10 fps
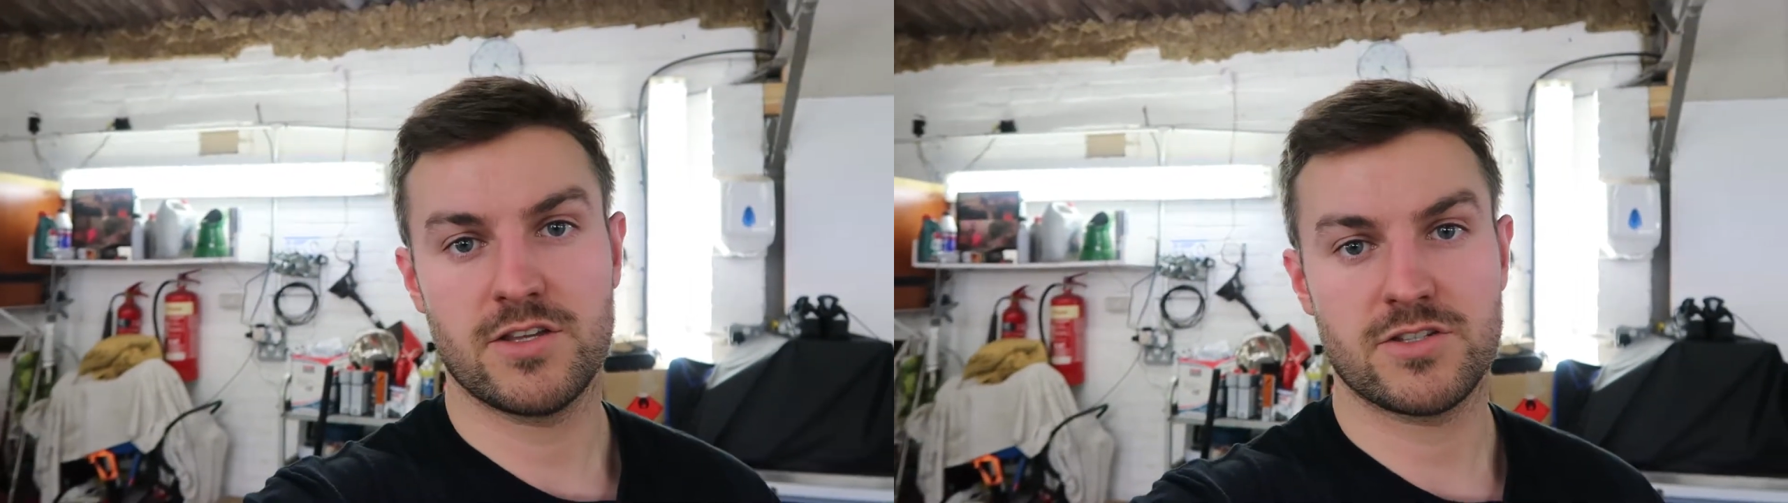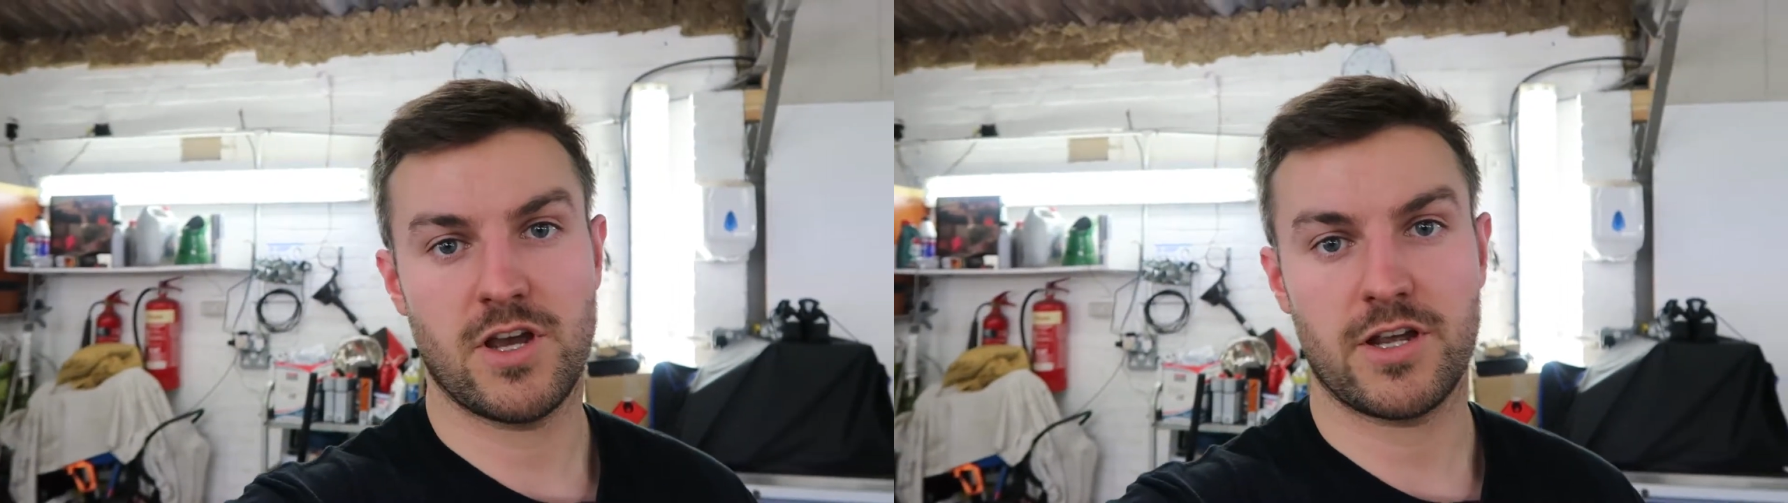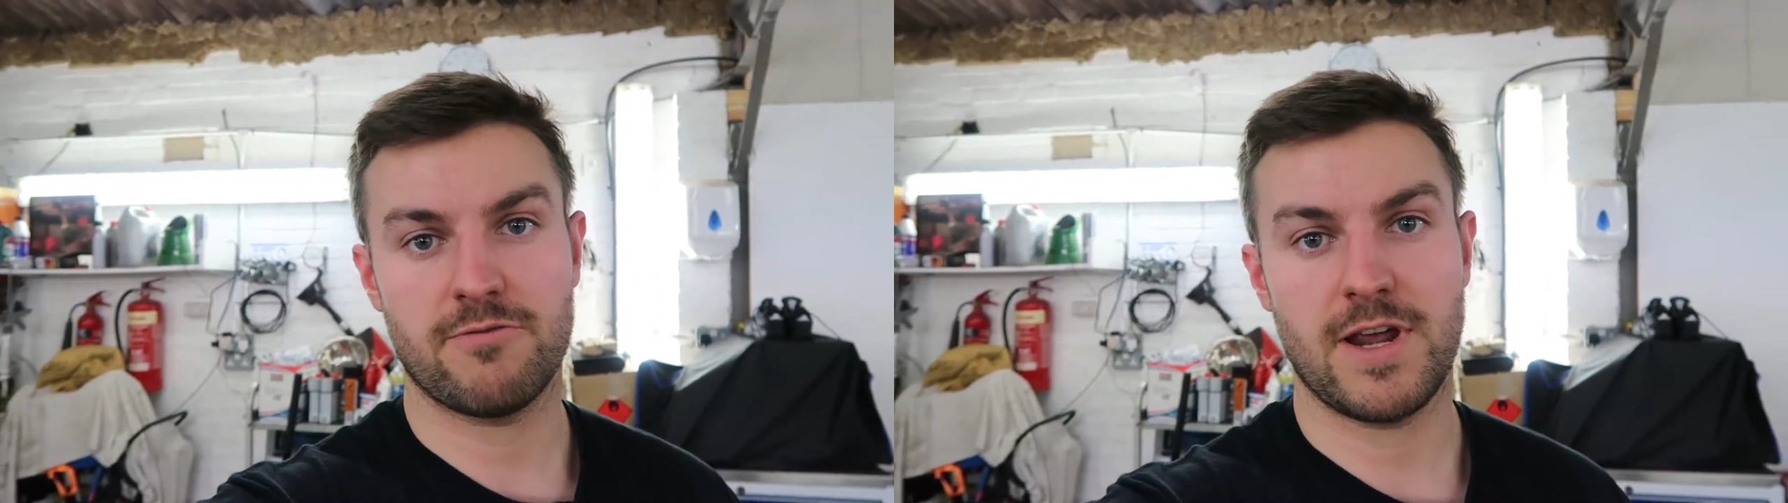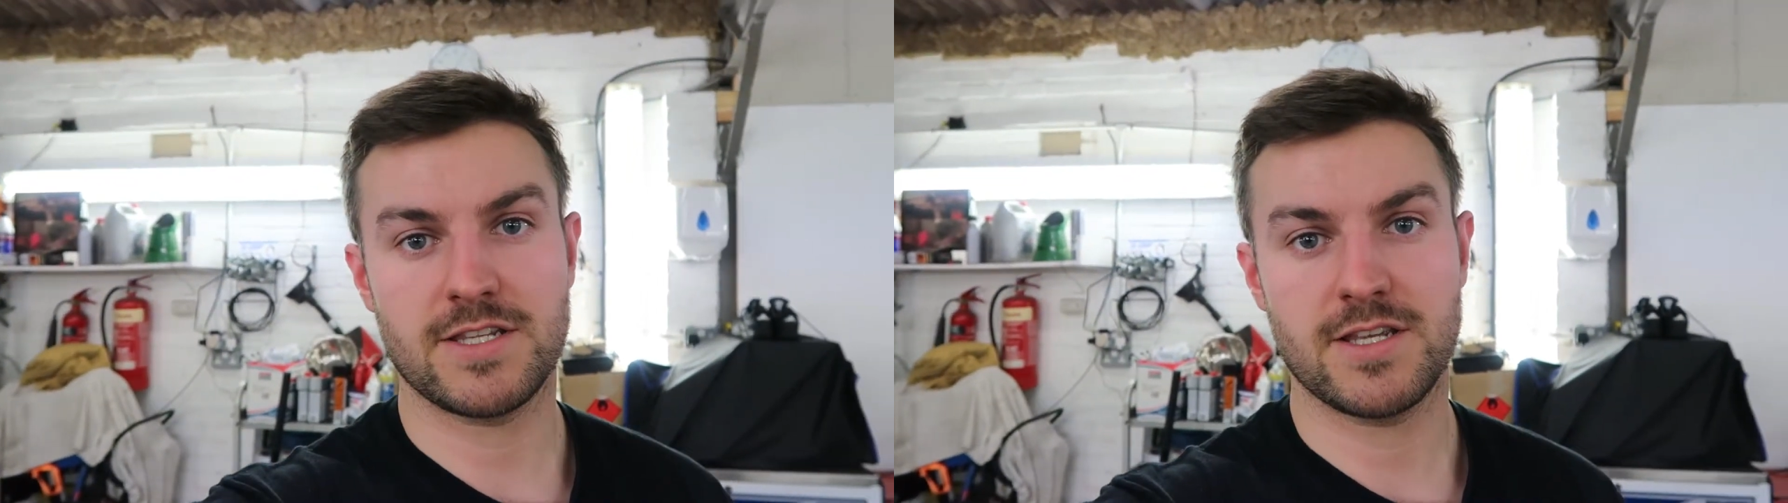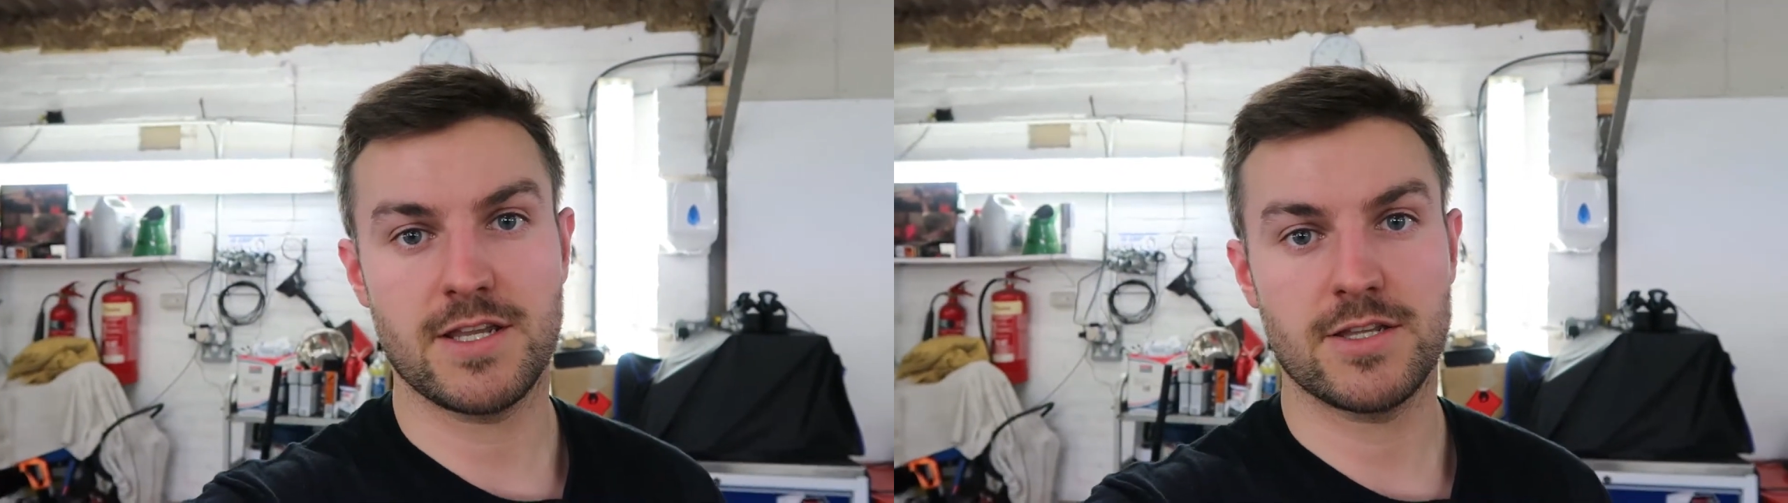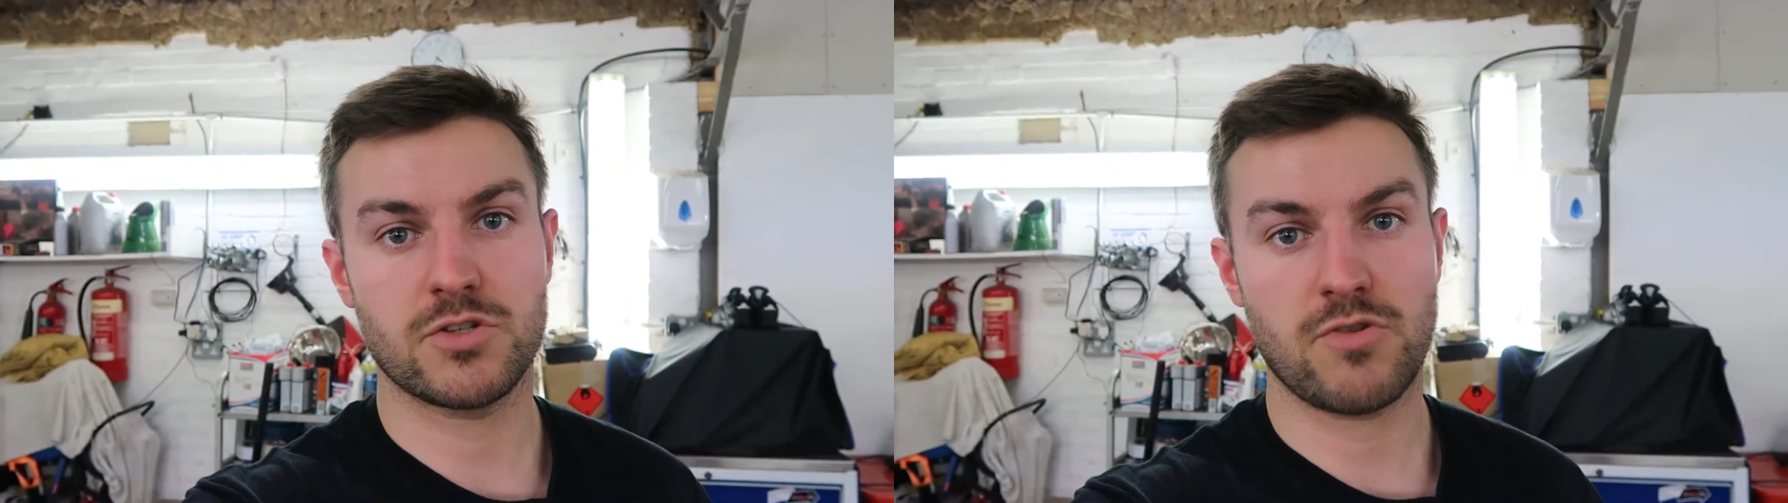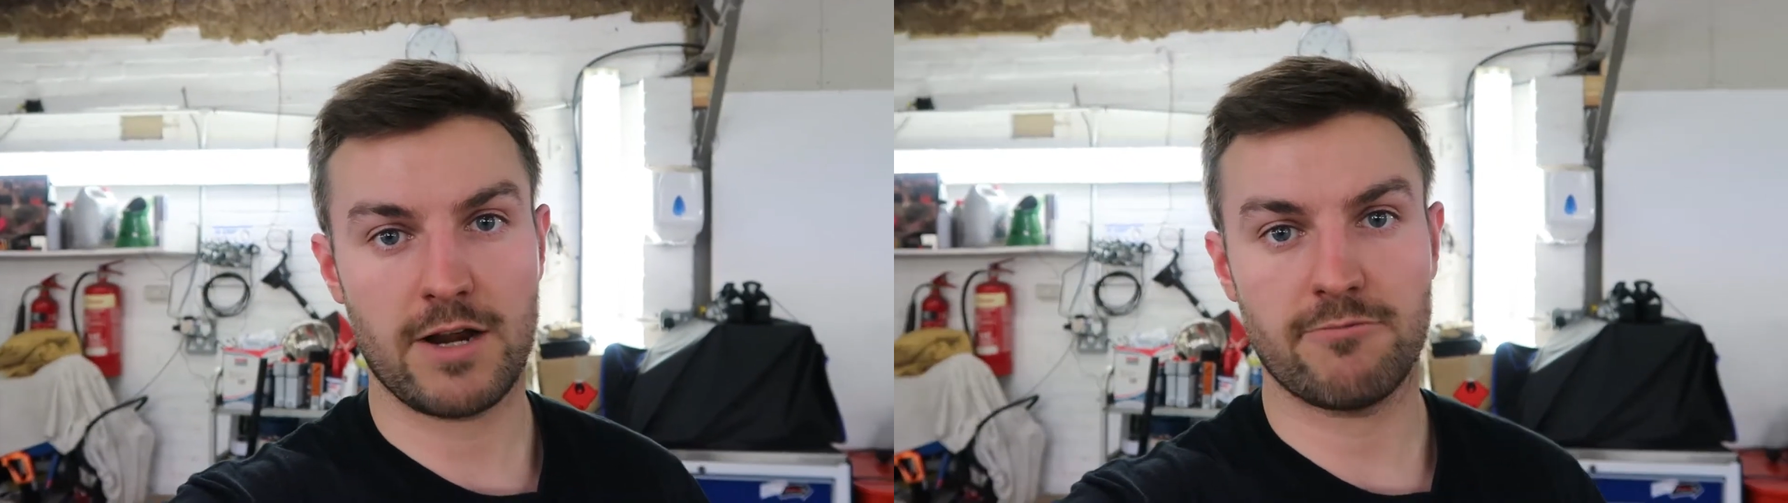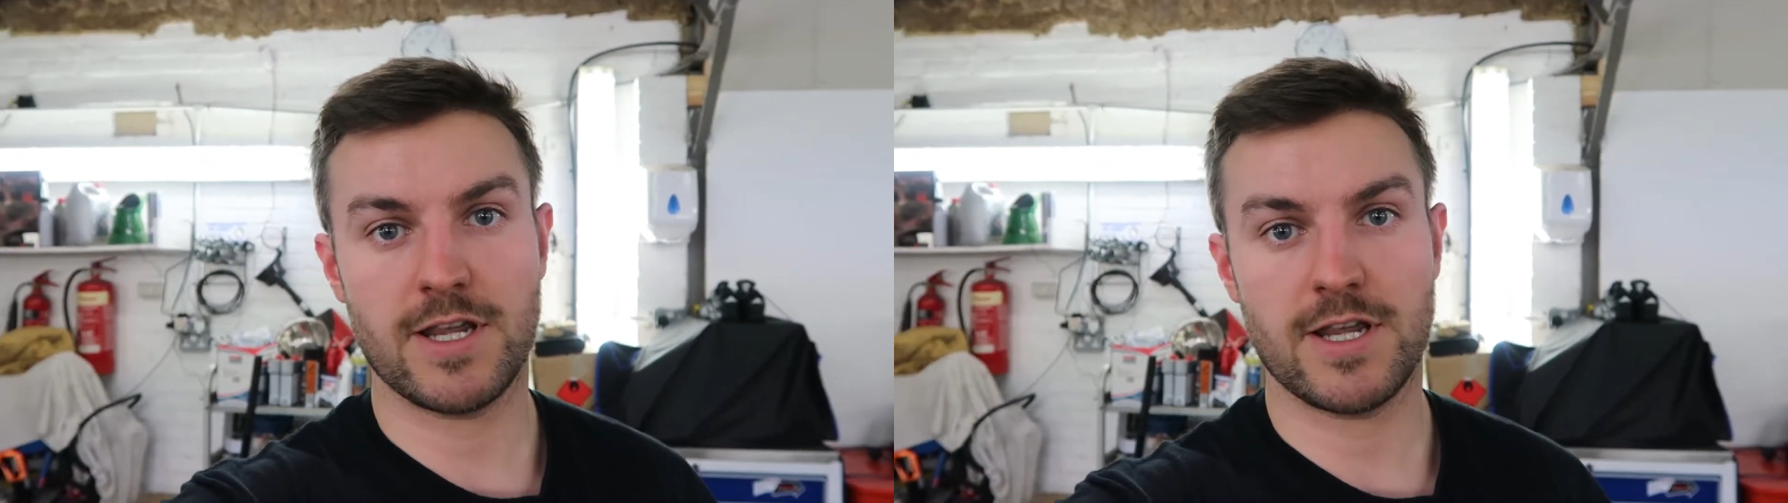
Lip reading: circuit racing, track